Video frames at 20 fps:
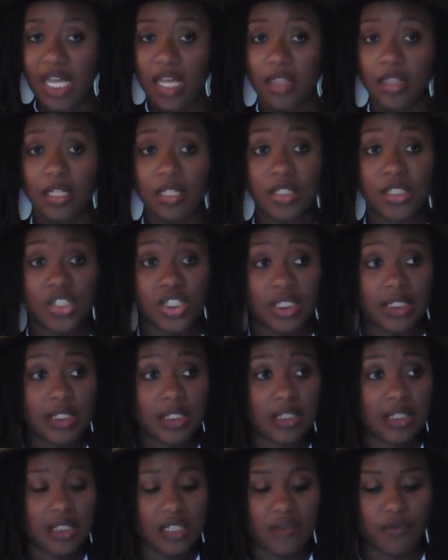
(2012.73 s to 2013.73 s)
the
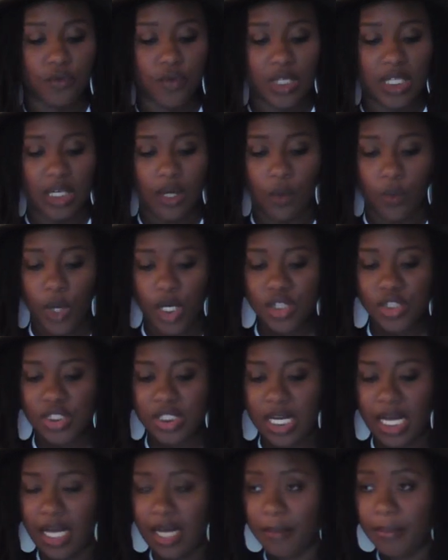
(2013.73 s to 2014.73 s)
logistics of running a
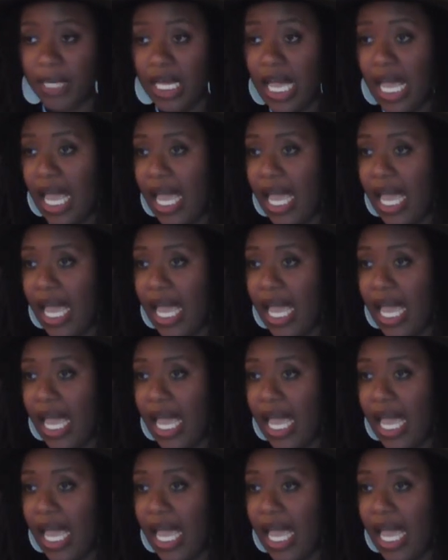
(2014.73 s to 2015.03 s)
workshop,